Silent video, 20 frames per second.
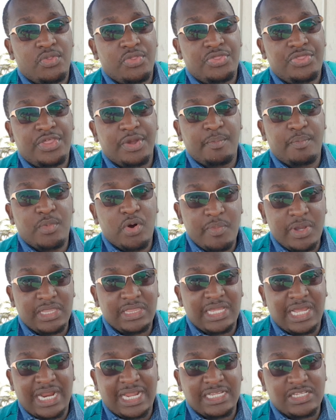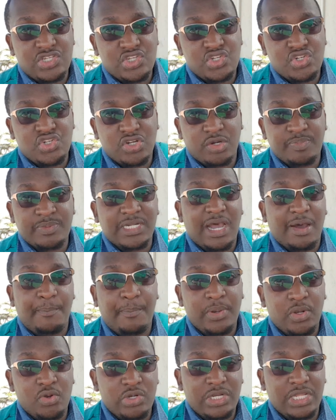the moment that I stopped
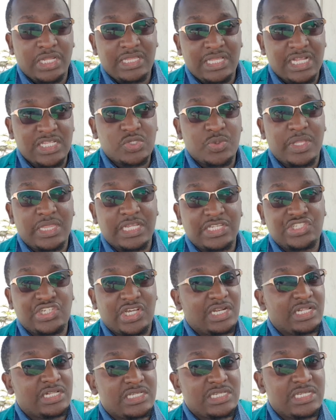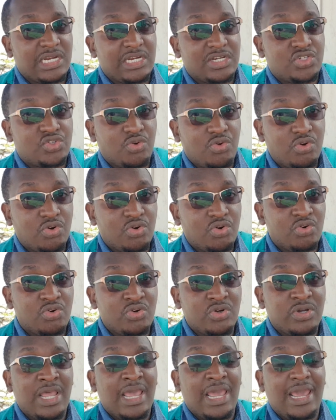uploading, that's when the channel started to grow,
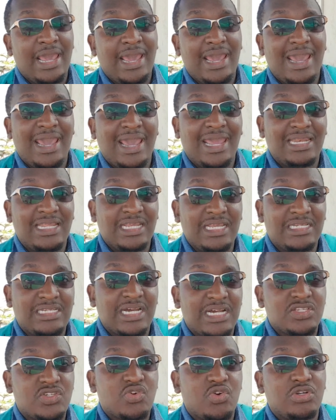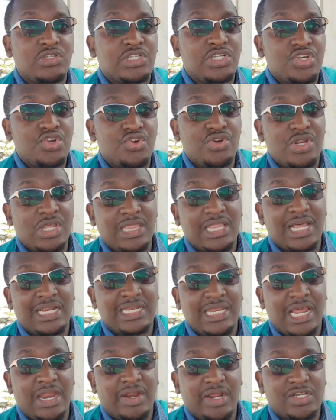and it has continued in that
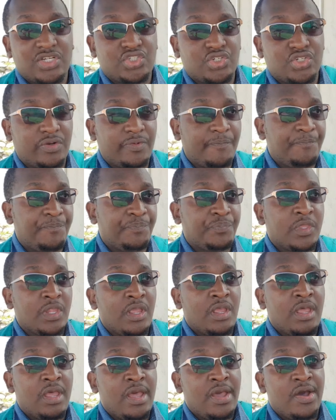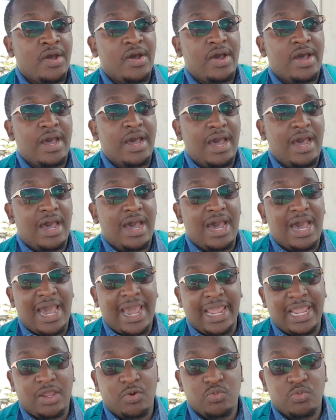direction.
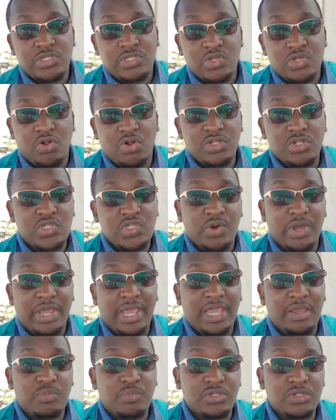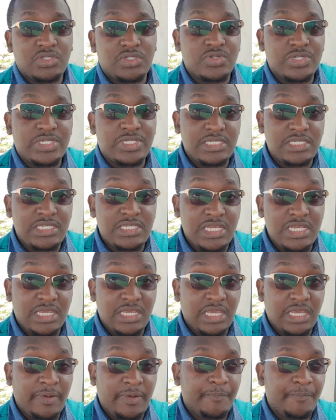I was also able to
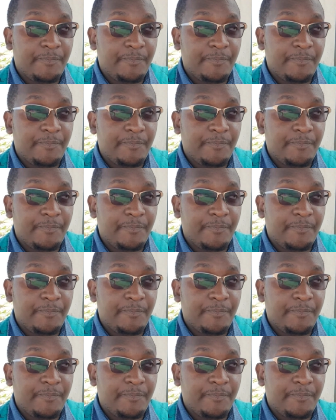see